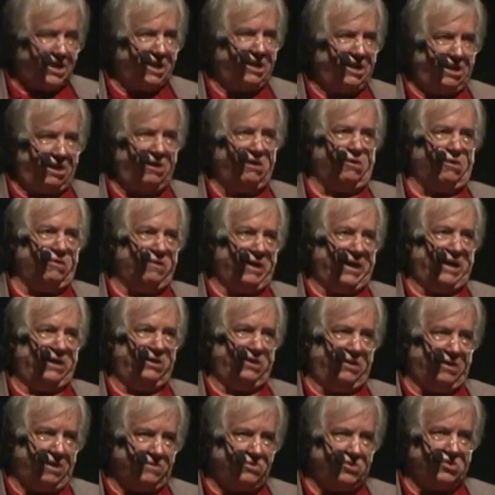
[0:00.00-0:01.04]
here and
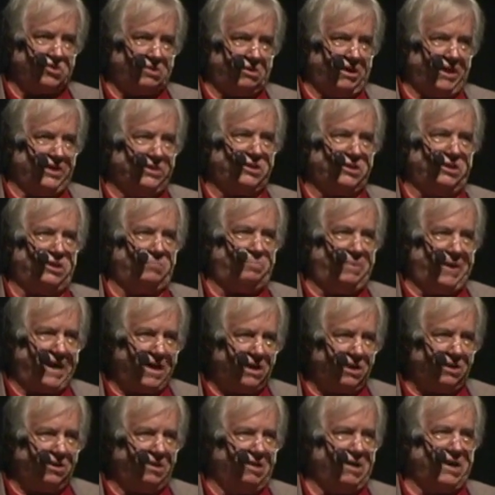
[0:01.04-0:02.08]
in other slides that the
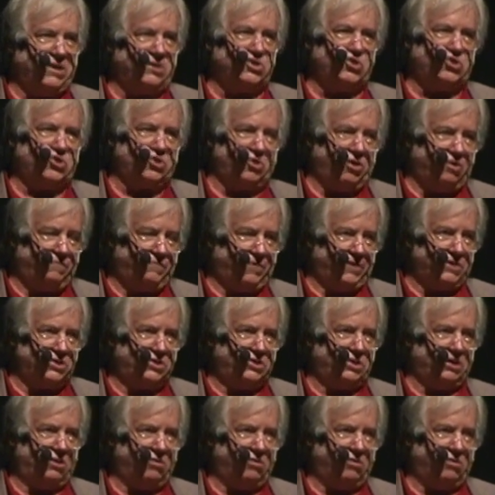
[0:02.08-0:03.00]
Pentagon's surface, the